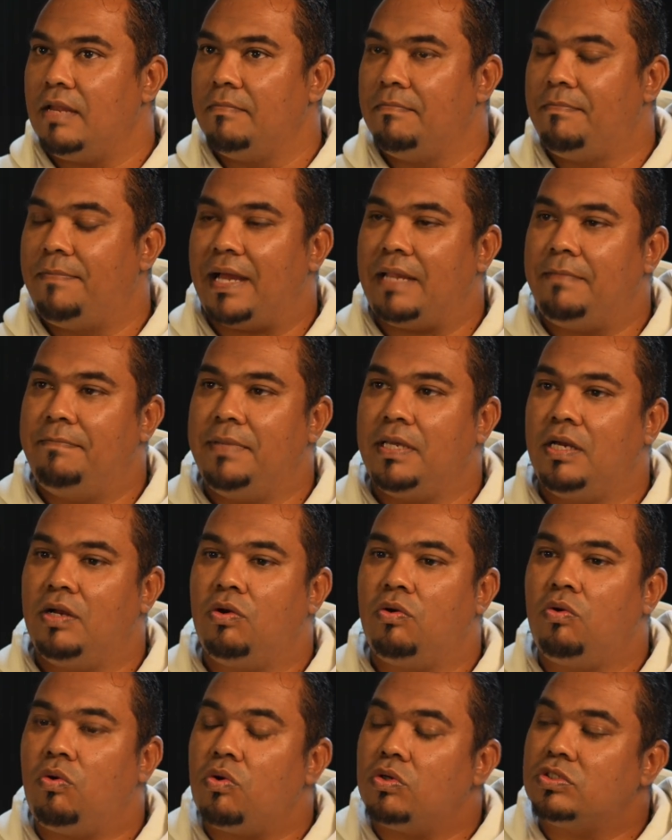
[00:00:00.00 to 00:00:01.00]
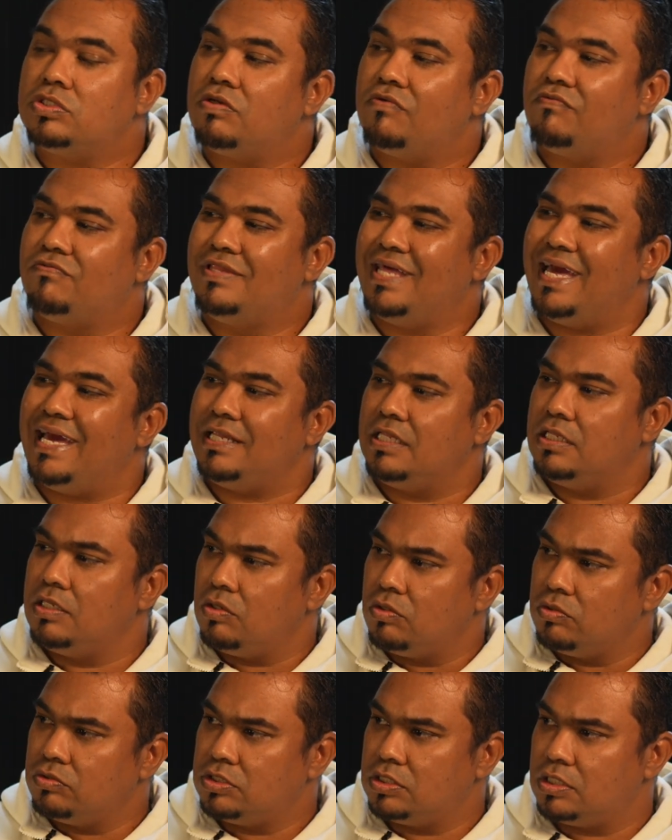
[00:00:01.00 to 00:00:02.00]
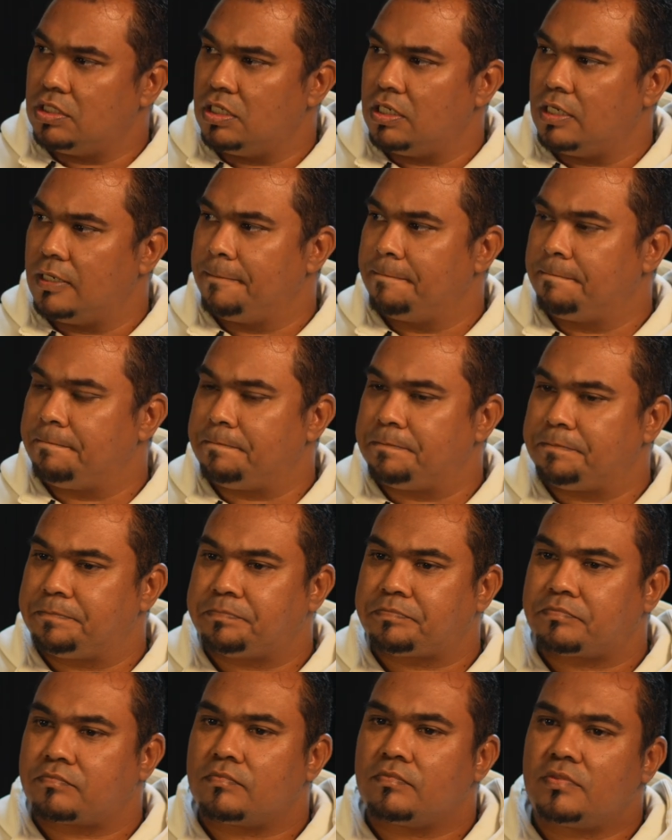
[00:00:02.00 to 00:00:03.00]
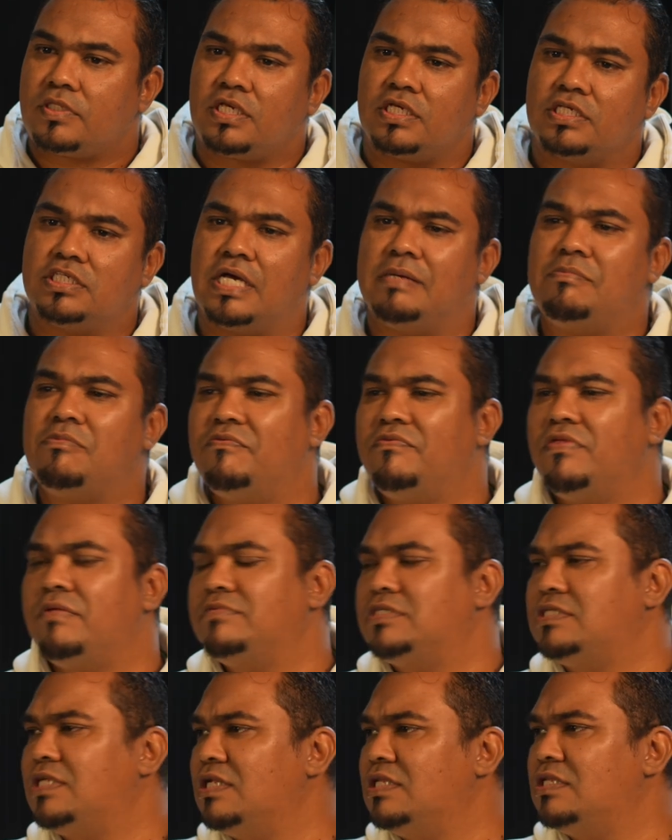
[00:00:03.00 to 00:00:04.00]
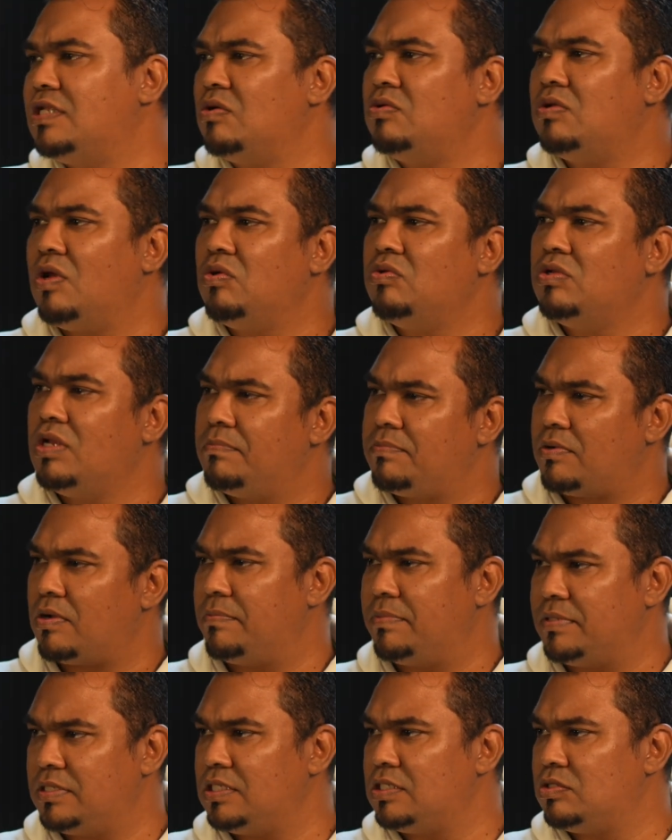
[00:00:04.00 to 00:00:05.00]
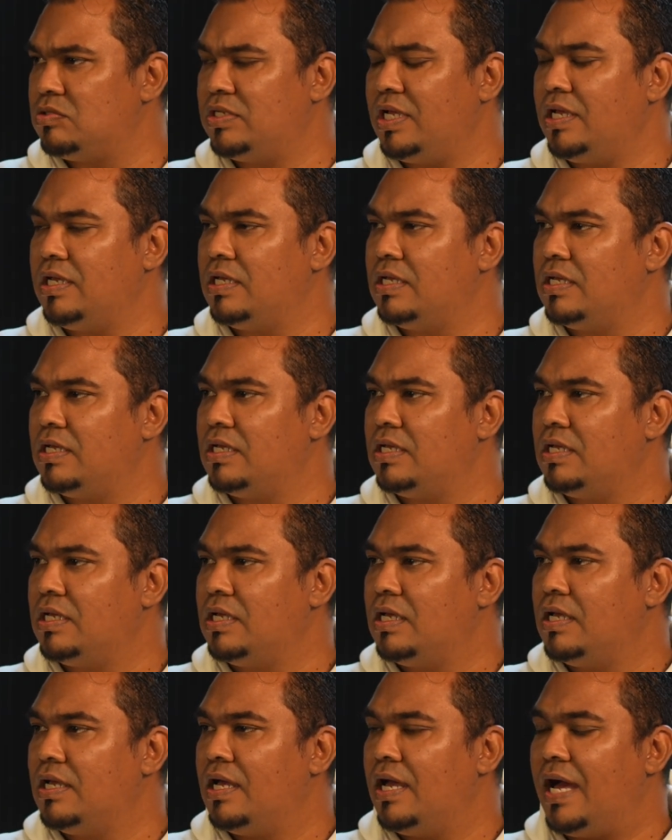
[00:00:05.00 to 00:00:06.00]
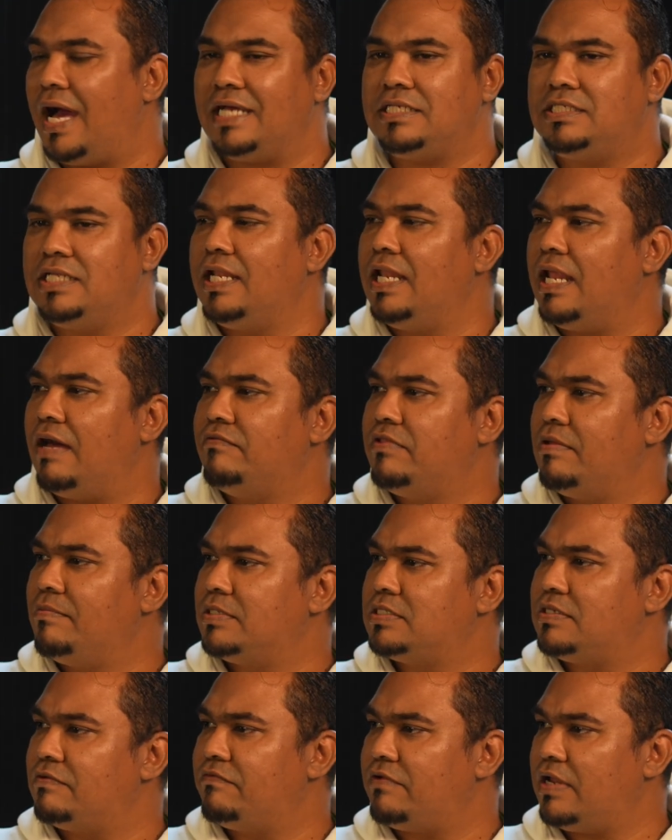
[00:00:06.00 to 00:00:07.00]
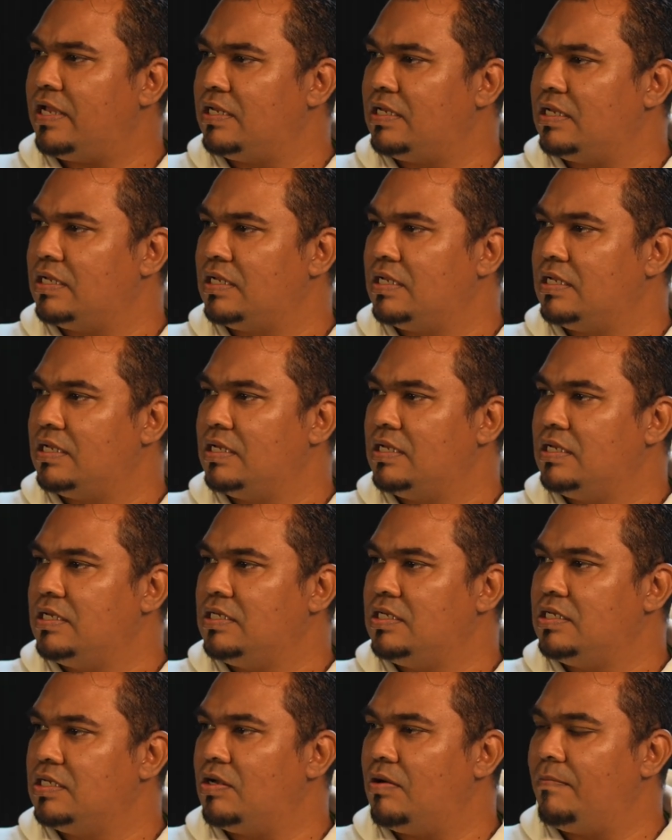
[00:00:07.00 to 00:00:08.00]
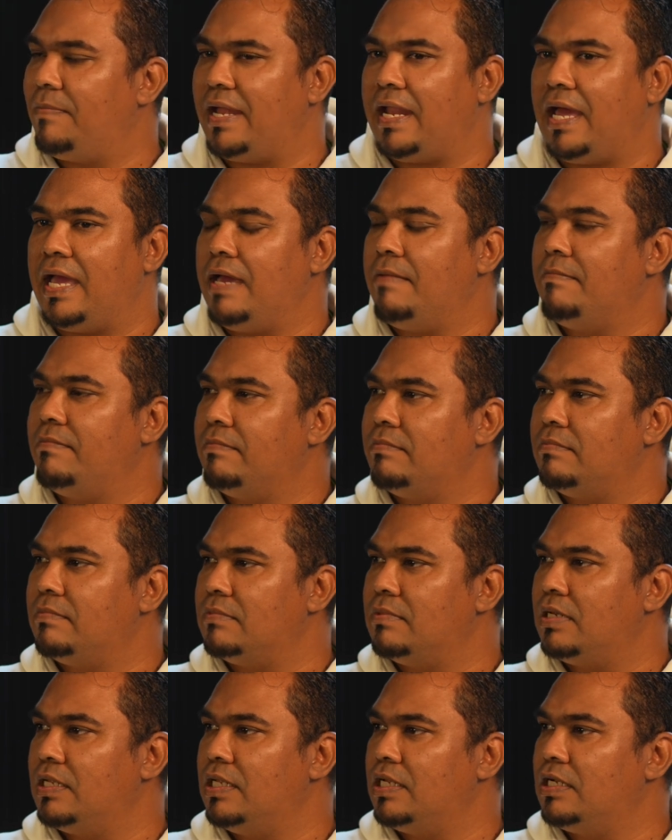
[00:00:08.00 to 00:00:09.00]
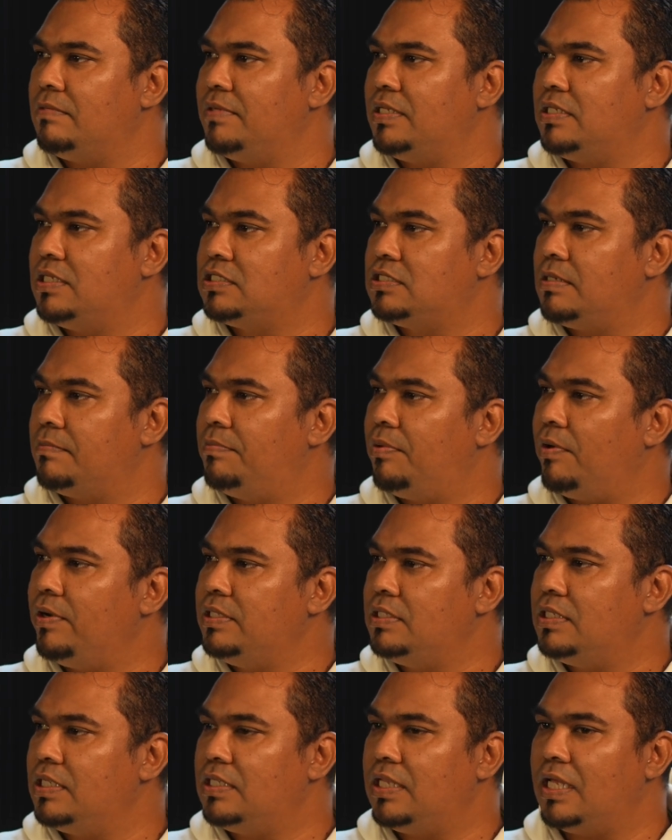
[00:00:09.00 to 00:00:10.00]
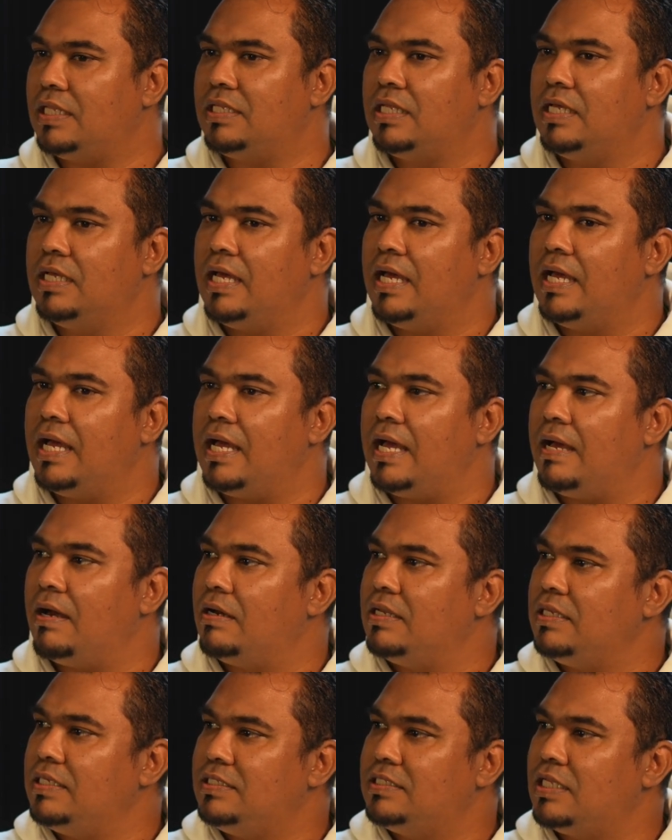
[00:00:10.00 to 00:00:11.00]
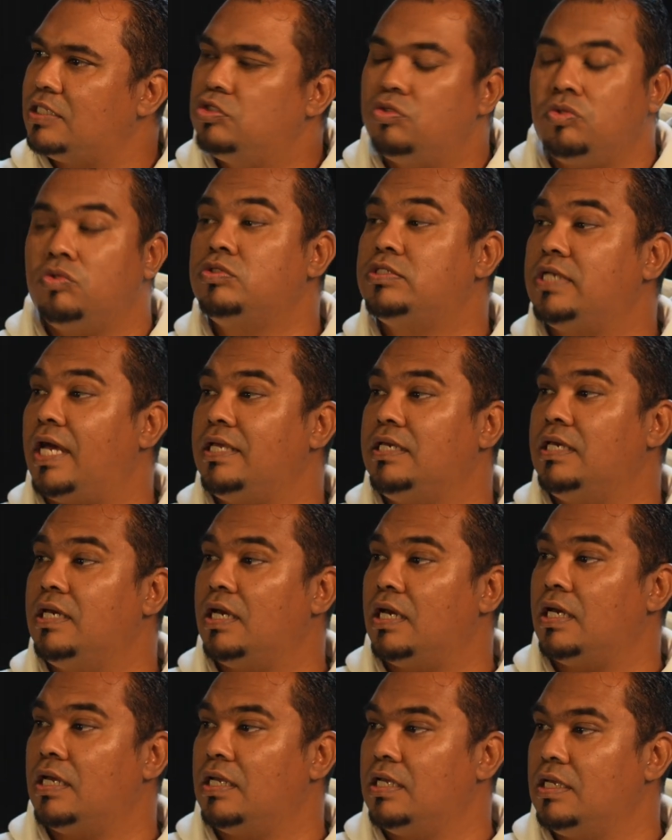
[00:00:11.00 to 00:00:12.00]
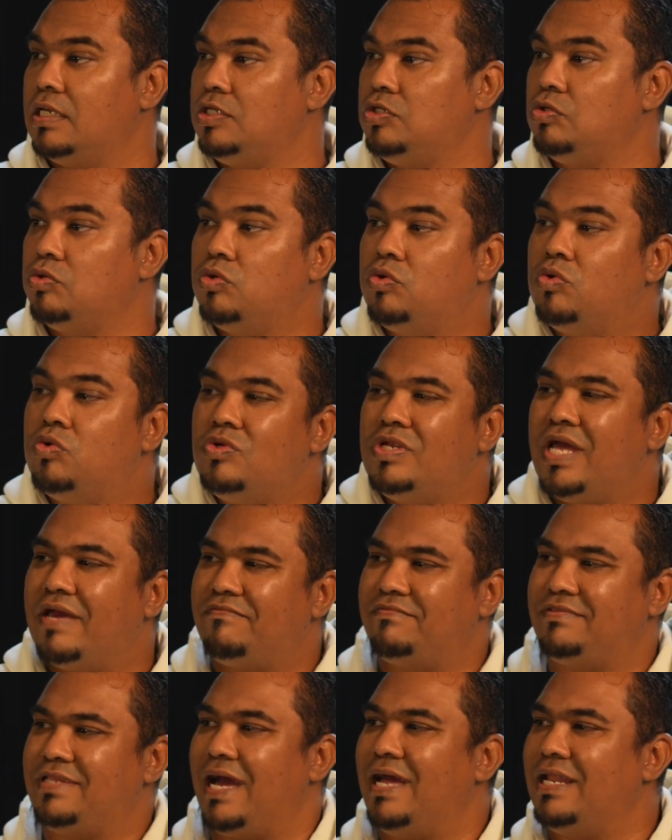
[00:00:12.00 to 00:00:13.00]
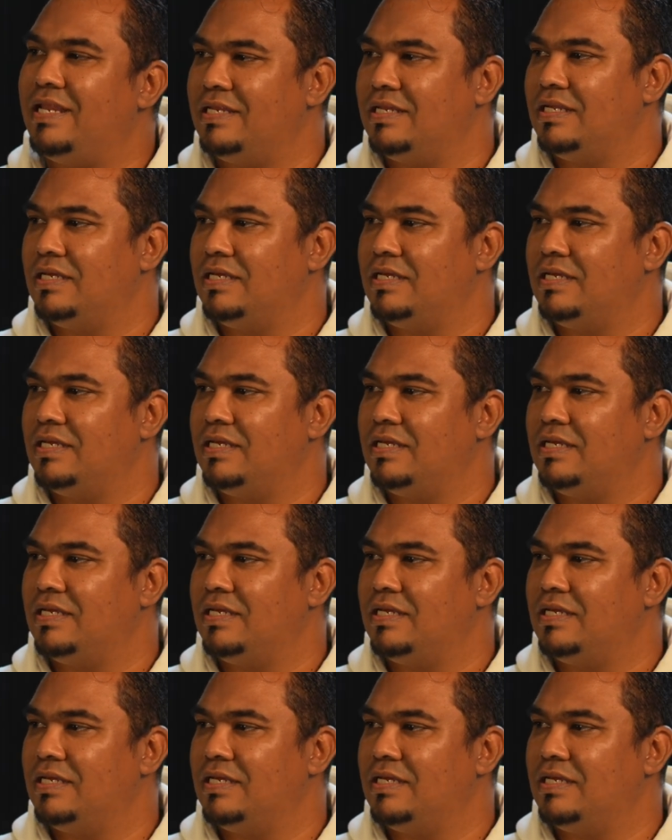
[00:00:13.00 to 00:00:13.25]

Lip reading: but because of that notion, some of them still don't own a property today. I still love them as a friend, but I am a little bit disappointed that the tools are here. You could have done,